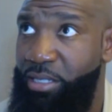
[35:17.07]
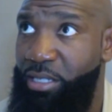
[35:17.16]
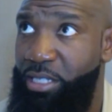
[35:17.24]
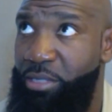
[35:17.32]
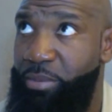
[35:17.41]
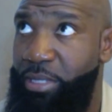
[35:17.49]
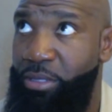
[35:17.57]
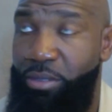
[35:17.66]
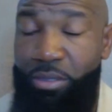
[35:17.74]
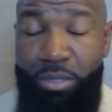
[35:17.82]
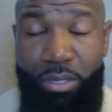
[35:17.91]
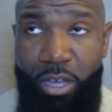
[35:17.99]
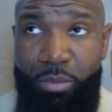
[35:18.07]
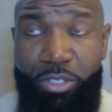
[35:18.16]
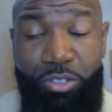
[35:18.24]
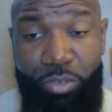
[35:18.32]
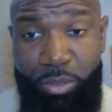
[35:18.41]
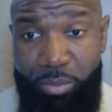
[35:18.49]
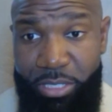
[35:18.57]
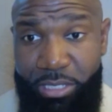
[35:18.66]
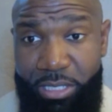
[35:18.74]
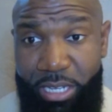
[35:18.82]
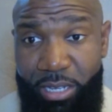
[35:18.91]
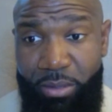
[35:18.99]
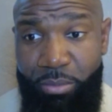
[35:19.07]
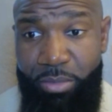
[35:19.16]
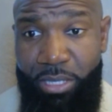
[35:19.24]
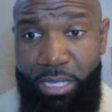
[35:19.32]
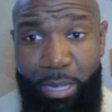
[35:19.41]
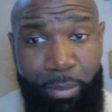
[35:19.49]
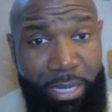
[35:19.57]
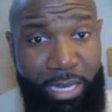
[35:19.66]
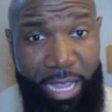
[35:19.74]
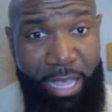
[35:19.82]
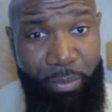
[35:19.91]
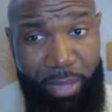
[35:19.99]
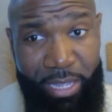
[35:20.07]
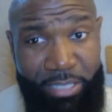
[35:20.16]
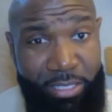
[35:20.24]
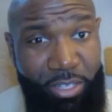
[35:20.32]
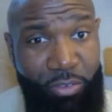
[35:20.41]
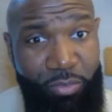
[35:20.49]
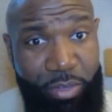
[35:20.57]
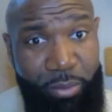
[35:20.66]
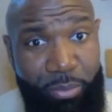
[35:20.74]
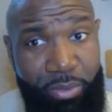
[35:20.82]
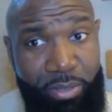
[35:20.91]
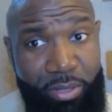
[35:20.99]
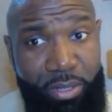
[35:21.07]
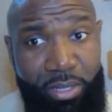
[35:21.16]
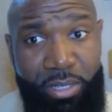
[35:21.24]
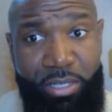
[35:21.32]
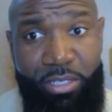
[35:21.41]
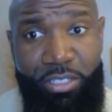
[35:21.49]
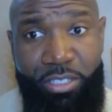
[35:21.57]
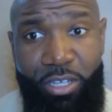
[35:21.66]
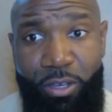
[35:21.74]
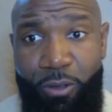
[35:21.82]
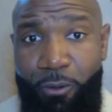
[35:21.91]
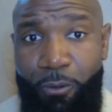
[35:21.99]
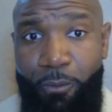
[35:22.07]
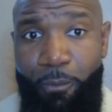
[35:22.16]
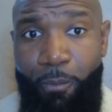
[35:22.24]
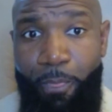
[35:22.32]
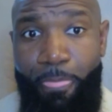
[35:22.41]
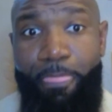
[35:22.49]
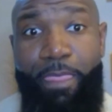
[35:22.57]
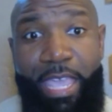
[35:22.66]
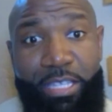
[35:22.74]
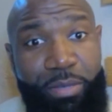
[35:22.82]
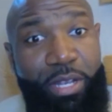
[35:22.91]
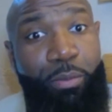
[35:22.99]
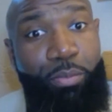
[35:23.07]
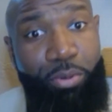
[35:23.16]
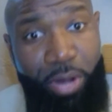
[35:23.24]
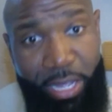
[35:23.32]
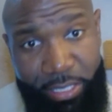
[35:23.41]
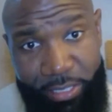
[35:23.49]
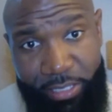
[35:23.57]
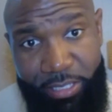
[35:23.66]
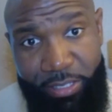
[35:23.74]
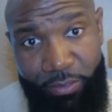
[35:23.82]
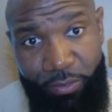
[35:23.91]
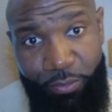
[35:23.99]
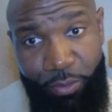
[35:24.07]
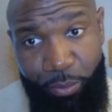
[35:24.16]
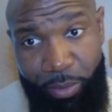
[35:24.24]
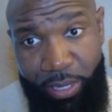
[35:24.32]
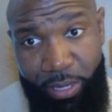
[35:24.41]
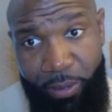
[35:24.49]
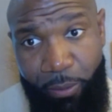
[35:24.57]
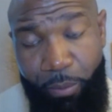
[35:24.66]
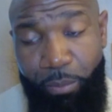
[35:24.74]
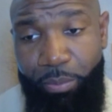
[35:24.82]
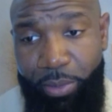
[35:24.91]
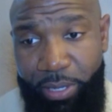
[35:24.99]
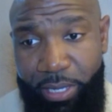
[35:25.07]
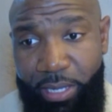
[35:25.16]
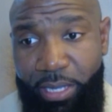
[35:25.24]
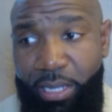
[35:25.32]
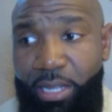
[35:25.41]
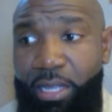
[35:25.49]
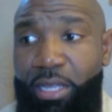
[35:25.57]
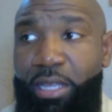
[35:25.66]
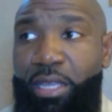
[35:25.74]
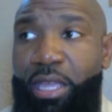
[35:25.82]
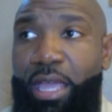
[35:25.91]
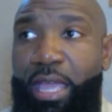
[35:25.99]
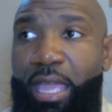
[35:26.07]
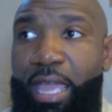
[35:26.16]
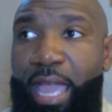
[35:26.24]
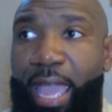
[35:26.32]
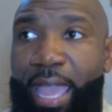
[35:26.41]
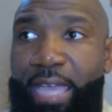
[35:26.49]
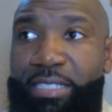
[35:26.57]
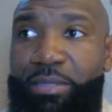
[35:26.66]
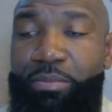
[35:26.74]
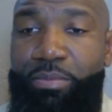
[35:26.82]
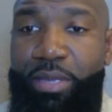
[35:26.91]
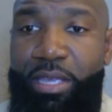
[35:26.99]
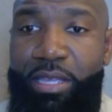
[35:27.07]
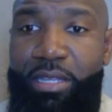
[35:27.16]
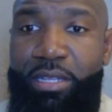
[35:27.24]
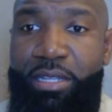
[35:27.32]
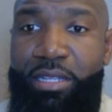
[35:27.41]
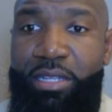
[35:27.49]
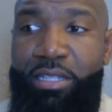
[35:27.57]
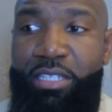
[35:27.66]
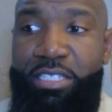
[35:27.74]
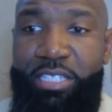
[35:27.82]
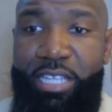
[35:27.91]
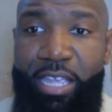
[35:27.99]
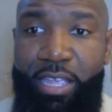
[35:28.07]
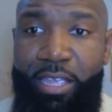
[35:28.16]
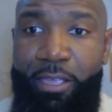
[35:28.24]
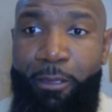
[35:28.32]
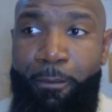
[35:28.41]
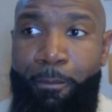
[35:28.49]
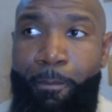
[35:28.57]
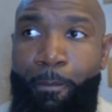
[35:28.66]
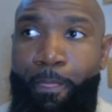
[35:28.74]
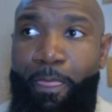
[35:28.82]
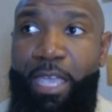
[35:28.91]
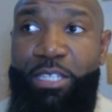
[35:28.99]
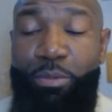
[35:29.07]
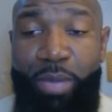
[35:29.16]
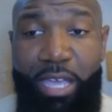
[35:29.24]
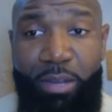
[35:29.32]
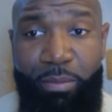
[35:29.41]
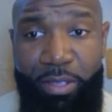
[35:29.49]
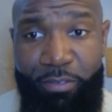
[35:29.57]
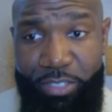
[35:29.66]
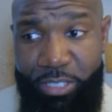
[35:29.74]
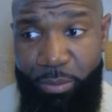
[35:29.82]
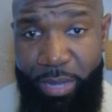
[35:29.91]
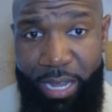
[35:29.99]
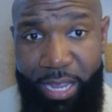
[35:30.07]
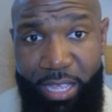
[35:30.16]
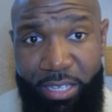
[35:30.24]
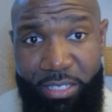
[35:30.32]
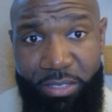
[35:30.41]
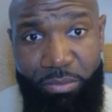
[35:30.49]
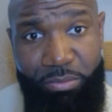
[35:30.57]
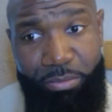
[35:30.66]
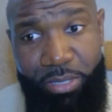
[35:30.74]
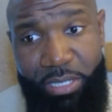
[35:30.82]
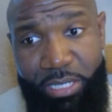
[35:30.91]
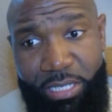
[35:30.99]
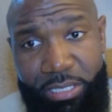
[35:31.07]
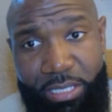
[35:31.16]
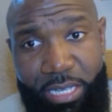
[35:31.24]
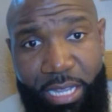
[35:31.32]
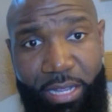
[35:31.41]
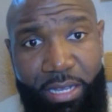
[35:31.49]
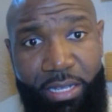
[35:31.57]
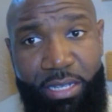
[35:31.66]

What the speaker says: it's been almost 3 months now, but like my dad passed in November. So that's been a process for me, but it hasn't been the same as it might've been for somebody else because of that.